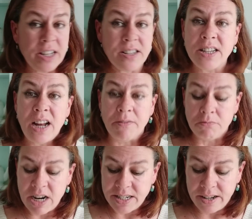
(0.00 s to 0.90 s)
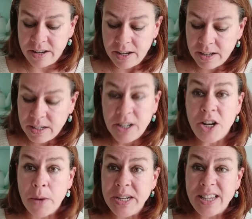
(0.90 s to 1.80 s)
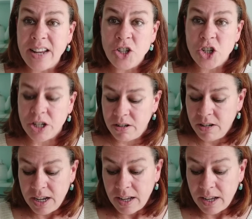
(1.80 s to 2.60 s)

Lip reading: I still haven't read it. No intention.